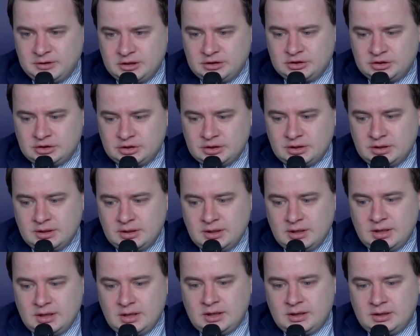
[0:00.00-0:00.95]
who
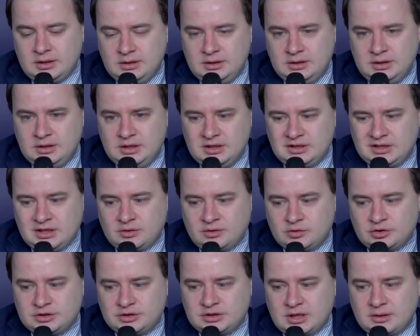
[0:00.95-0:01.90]
may
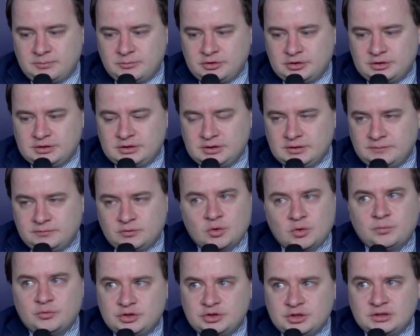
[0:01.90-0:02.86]
defend
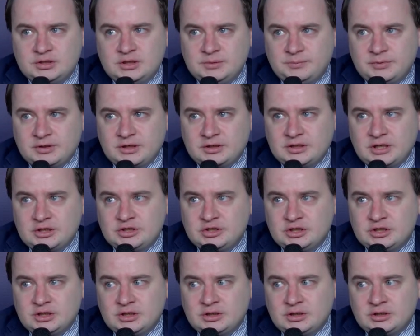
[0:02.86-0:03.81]
our prisoners
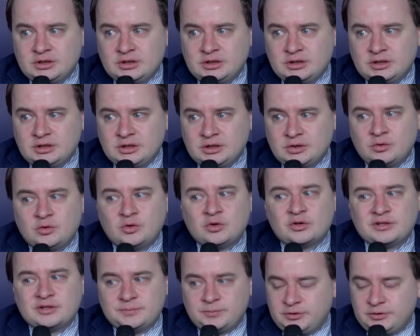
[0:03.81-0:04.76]
of war in those
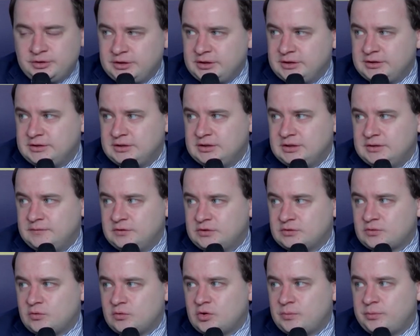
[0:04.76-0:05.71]
pseudo
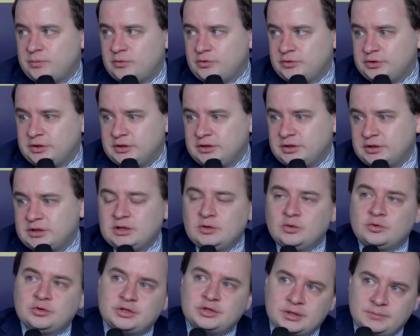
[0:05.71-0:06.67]

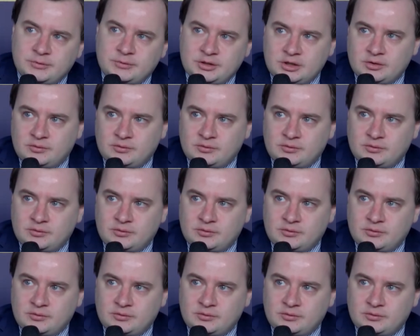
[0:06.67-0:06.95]
courts,